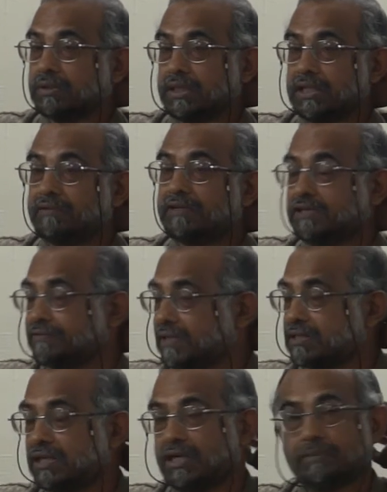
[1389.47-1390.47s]
Even if
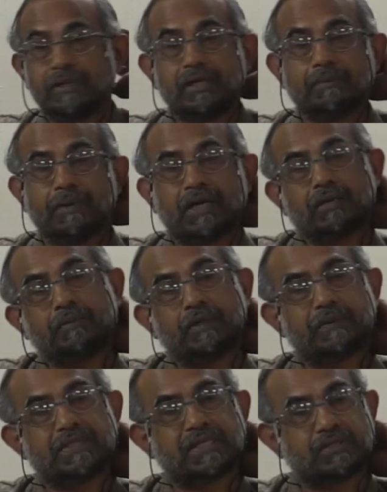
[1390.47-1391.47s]
there's a government department
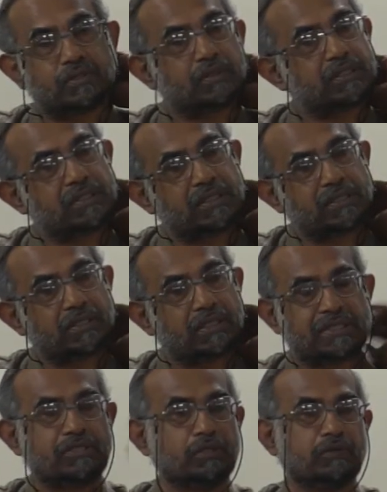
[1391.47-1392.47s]
which has jurisdiction,
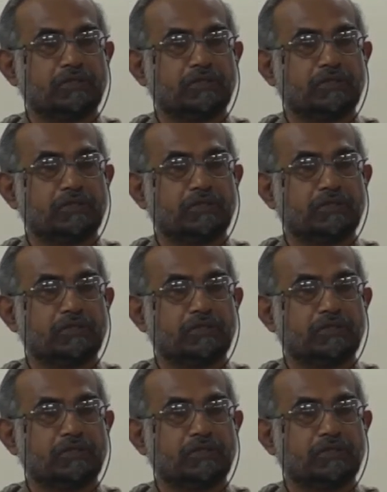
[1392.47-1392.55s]
let's say over